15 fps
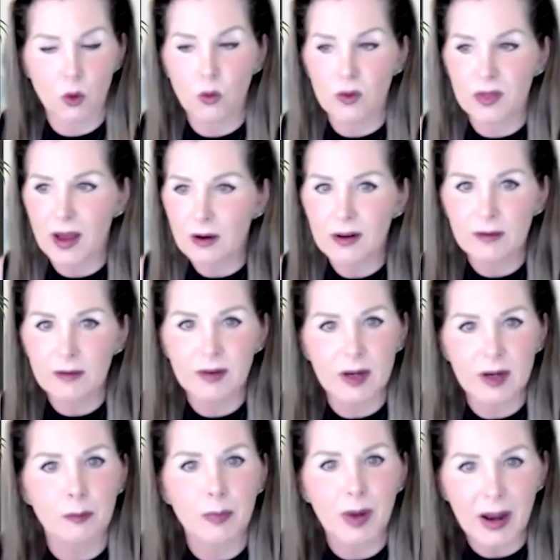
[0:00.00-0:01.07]
without having a
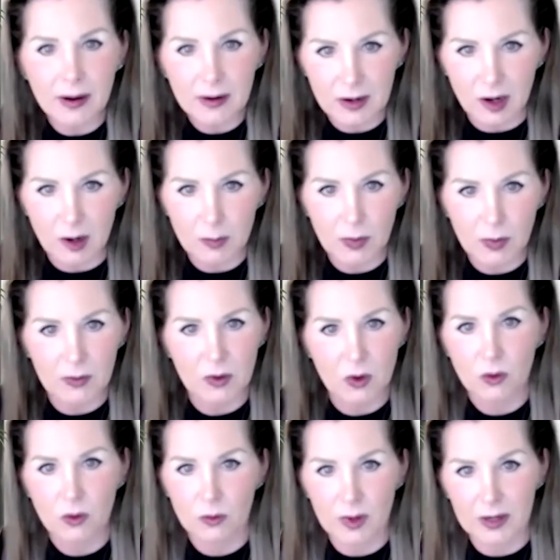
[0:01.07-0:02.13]
backup,
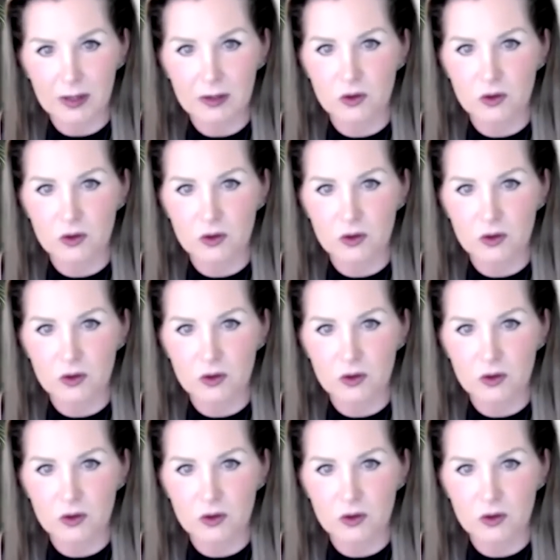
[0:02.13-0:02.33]
right?